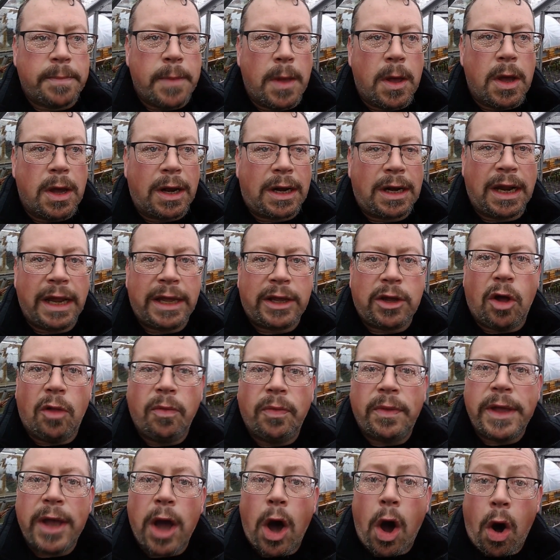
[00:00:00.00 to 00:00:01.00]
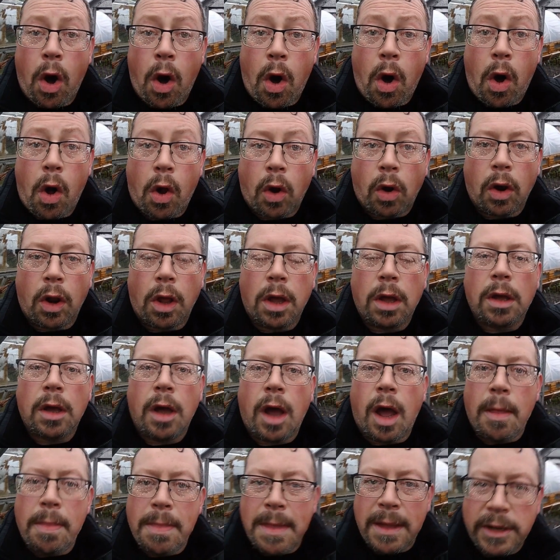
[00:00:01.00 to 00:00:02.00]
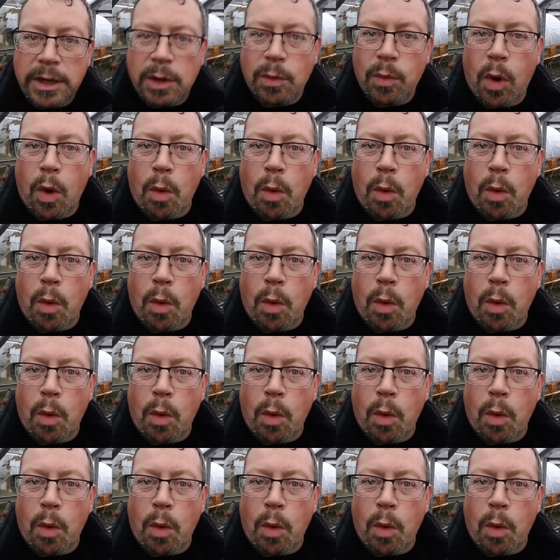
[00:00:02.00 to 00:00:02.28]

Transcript: Click on the all, and then you